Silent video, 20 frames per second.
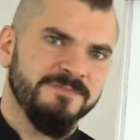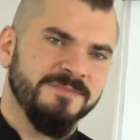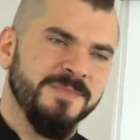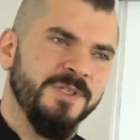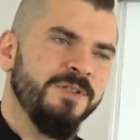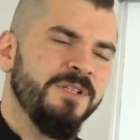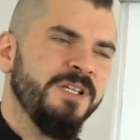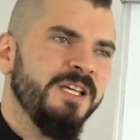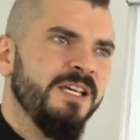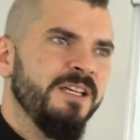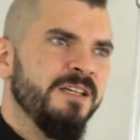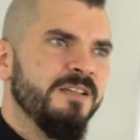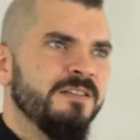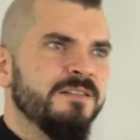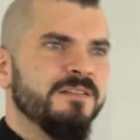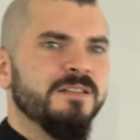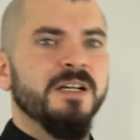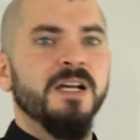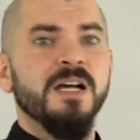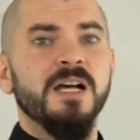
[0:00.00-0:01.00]
Okay.
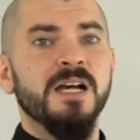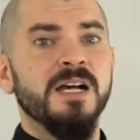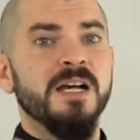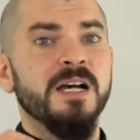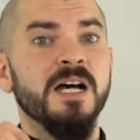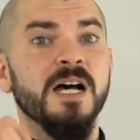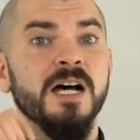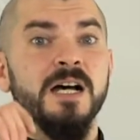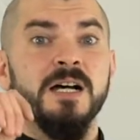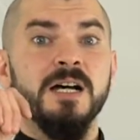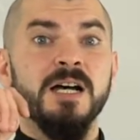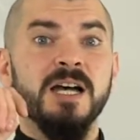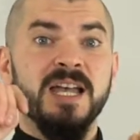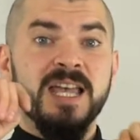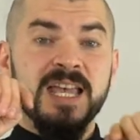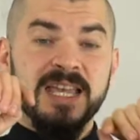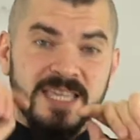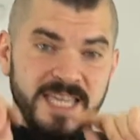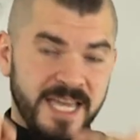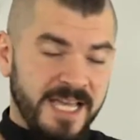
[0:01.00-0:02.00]

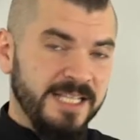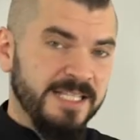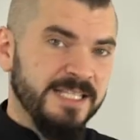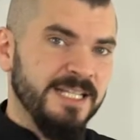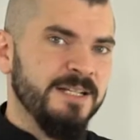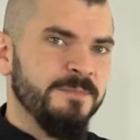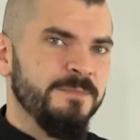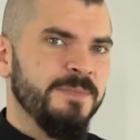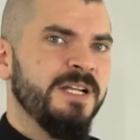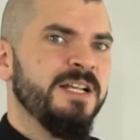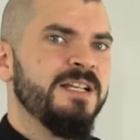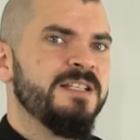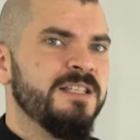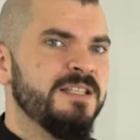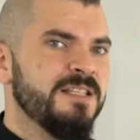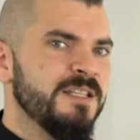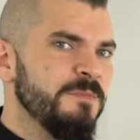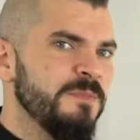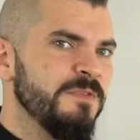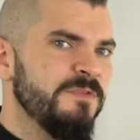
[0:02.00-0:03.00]
Again, but as I
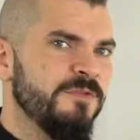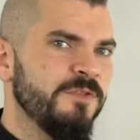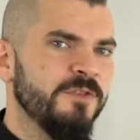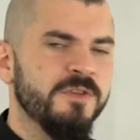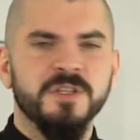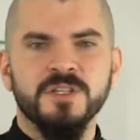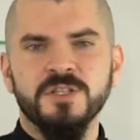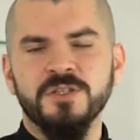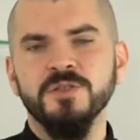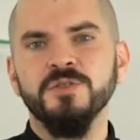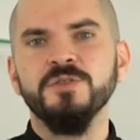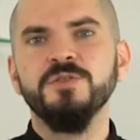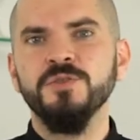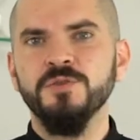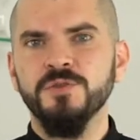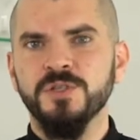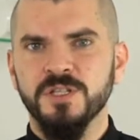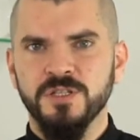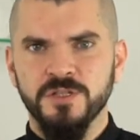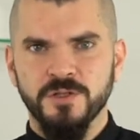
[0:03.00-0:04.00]
said before, there's no
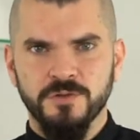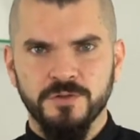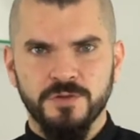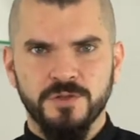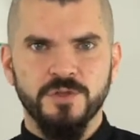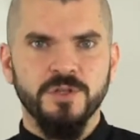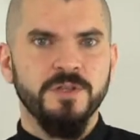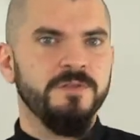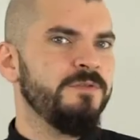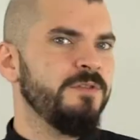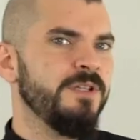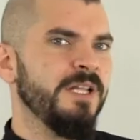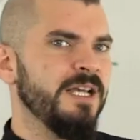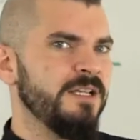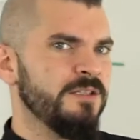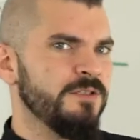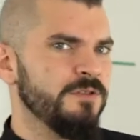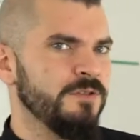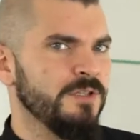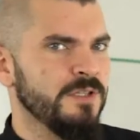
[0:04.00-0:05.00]
do's and don'ts, so if you
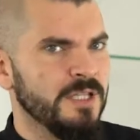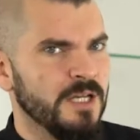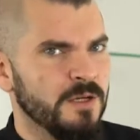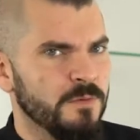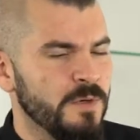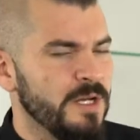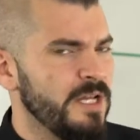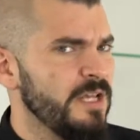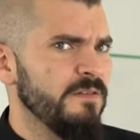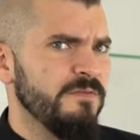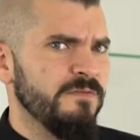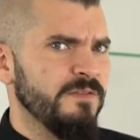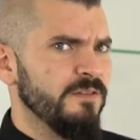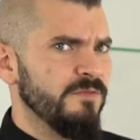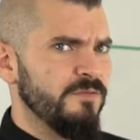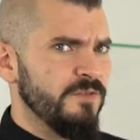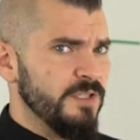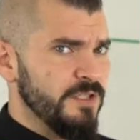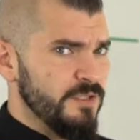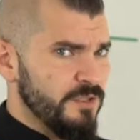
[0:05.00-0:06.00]
like to do it that way, feel
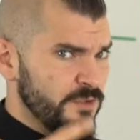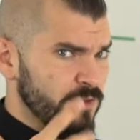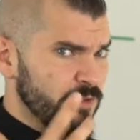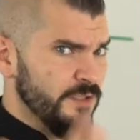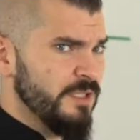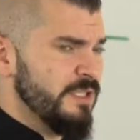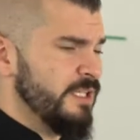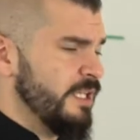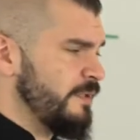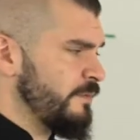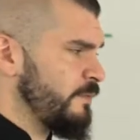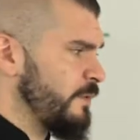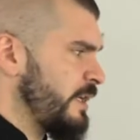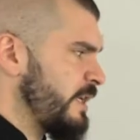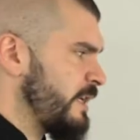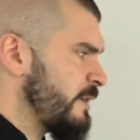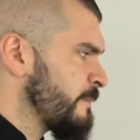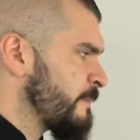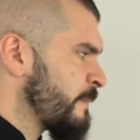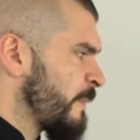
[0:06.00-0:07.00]
free to do it that
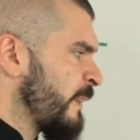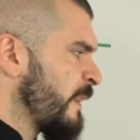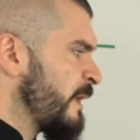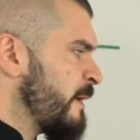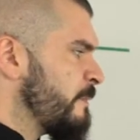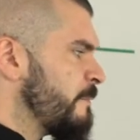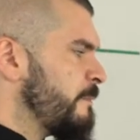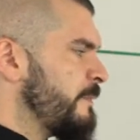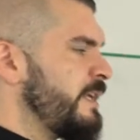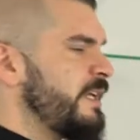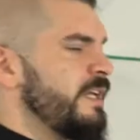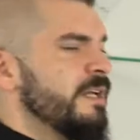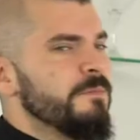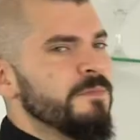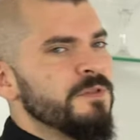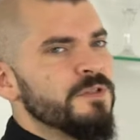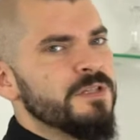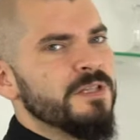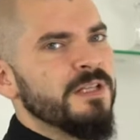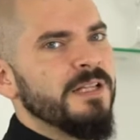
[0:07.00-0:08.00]
way. Me, I'm
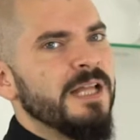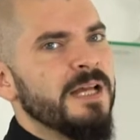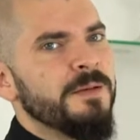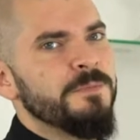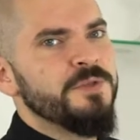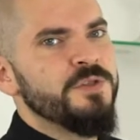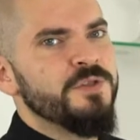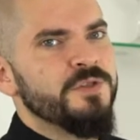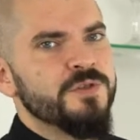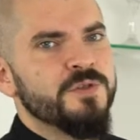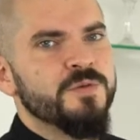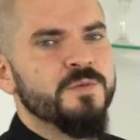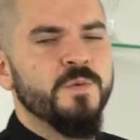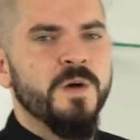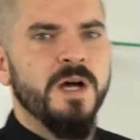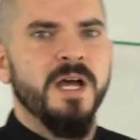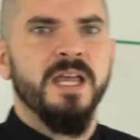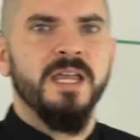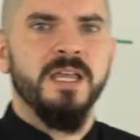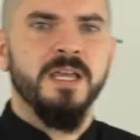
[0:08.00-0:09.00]
using lime juice.
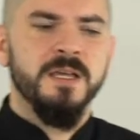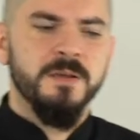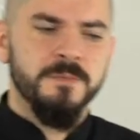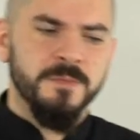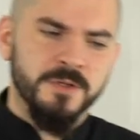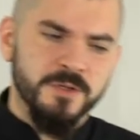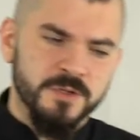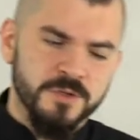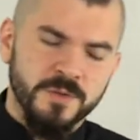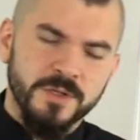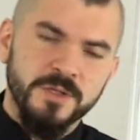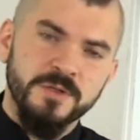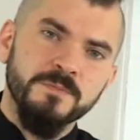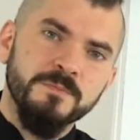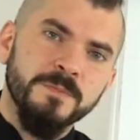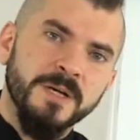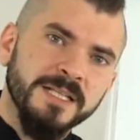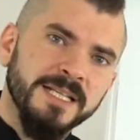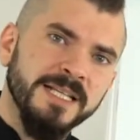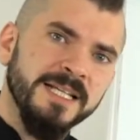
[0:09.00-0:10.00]
Why? Because when you're
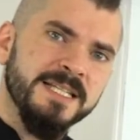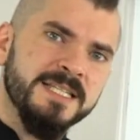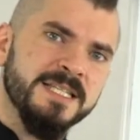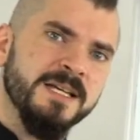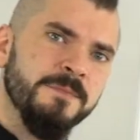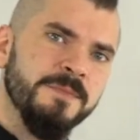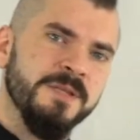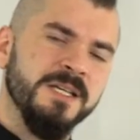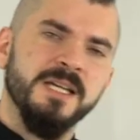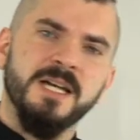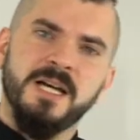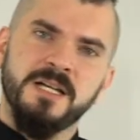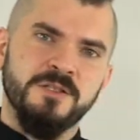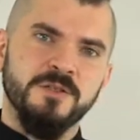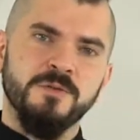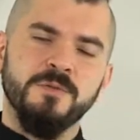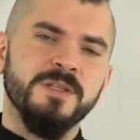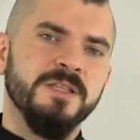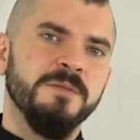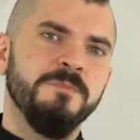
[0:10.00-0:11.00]
muddling something, I
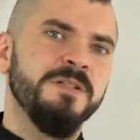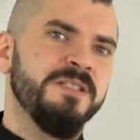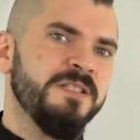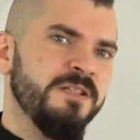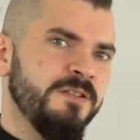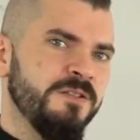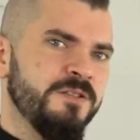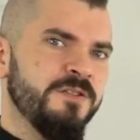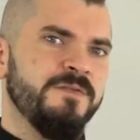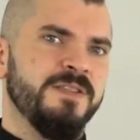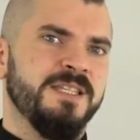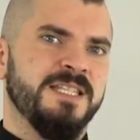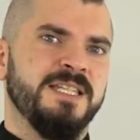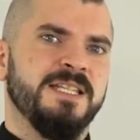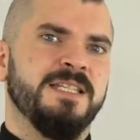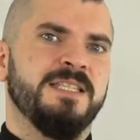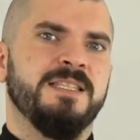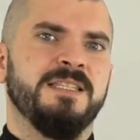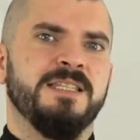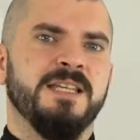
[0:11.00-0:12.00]
don't want the bitterness of the
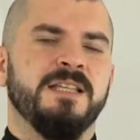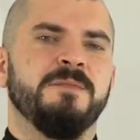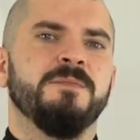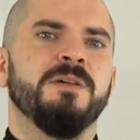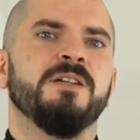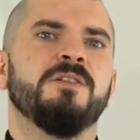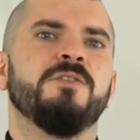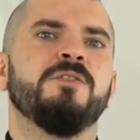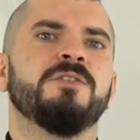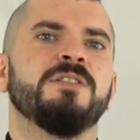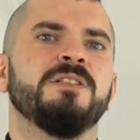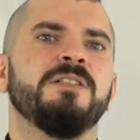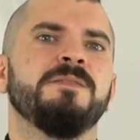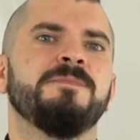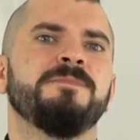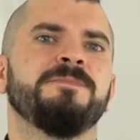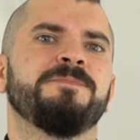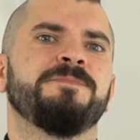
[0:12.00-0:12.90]
zest inside my cocktail.